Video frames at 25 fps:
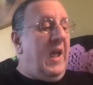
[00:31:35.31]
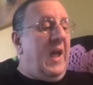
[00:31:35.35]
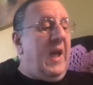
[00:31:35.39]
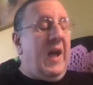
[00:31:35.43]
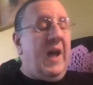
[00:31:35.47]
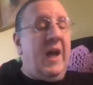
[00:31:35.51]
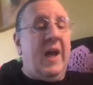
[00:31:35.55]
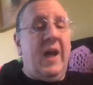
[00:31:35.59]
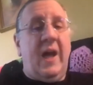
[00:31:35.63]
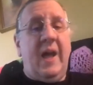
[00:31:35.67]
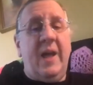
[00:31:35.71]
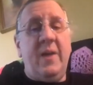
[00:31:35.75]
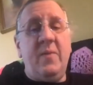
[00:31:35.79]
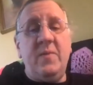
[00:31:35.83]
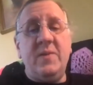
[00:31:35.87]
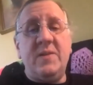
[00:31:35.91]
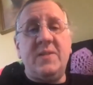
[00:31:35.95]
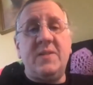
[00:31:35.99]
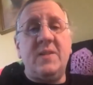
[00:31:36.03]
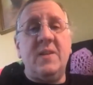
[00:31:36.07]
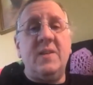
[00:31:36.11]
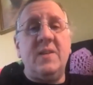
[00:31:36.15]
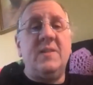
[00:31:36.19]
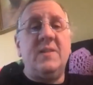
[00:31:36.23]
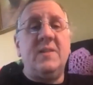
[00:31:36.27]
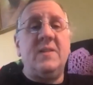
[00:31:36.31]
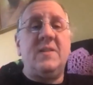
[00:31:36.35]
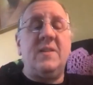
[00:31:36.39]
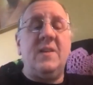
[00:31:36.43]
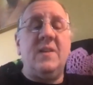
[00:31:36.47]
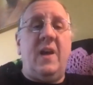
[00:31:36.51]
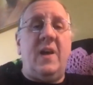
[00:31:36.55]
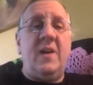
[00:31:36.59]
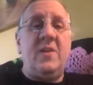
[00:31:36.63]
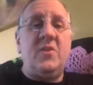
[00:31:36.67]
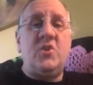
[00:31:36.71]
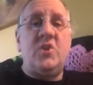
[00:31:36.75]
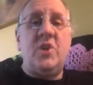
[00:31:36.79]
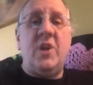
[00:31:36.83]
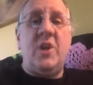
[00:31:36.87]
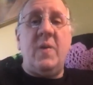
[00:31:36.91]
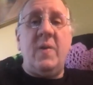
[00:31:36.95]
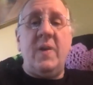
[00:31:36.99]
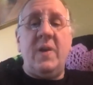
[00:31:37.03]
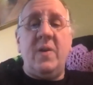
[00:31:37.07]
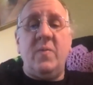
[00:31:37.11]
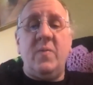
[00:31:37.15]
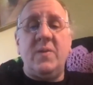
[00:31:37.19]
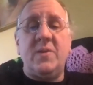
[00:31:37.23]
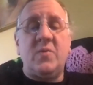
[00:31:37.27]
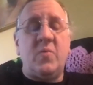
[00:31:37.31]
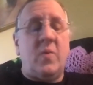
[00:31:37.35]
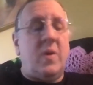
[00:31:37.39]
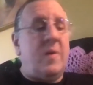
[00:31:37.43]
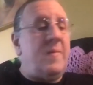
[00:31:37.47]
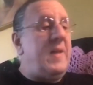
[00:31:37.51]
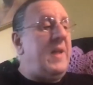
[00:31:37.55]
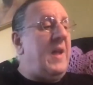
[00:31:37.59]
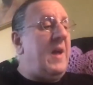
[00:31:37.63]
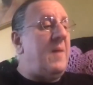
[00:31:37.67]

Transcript: I was sharing with Swami